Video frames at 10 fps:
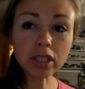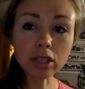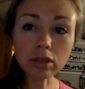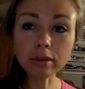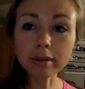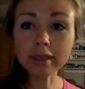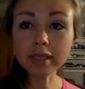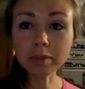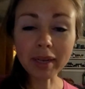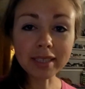to
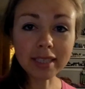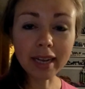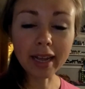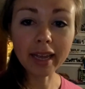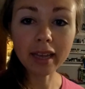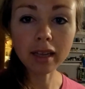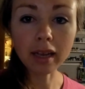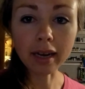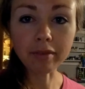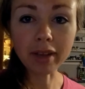spend today
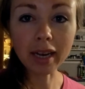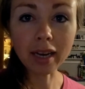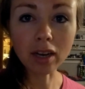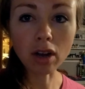kind of getting